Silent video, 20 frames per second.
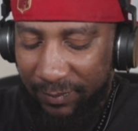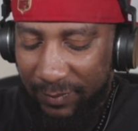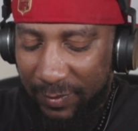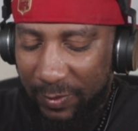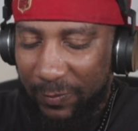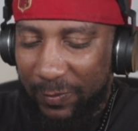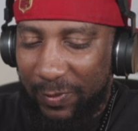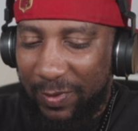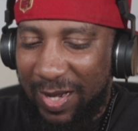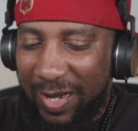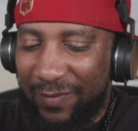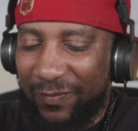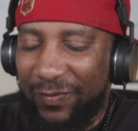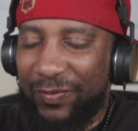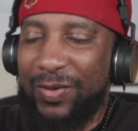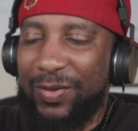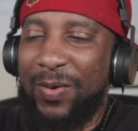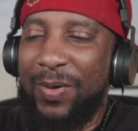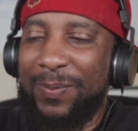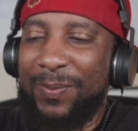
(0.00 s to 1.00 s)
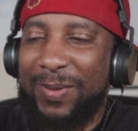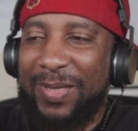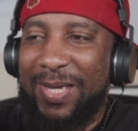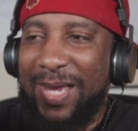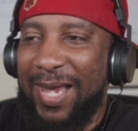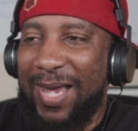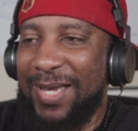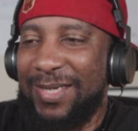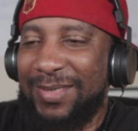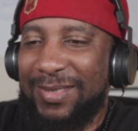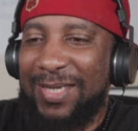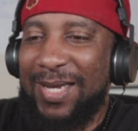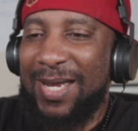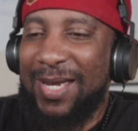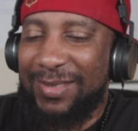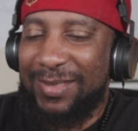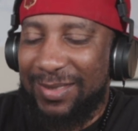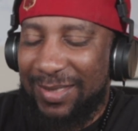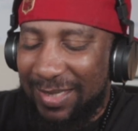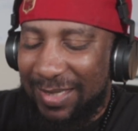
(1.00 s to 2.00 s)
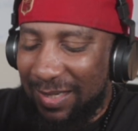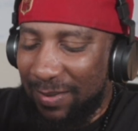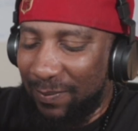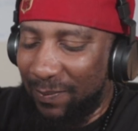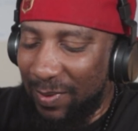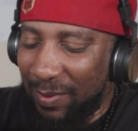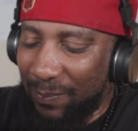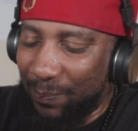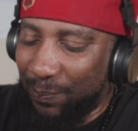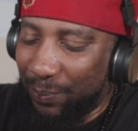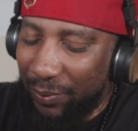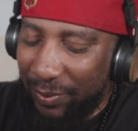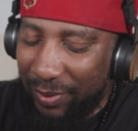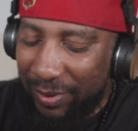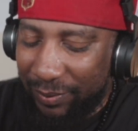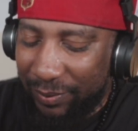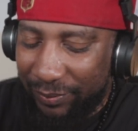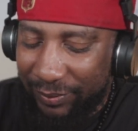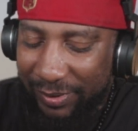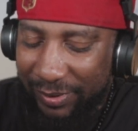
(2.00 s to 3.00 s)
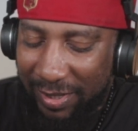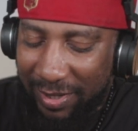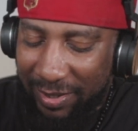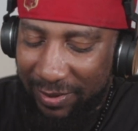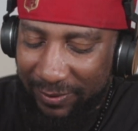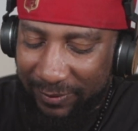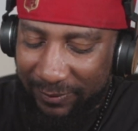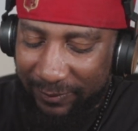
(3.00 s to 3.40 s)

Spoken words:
I'm gonna have to throw up gang signs to get my Pringles out.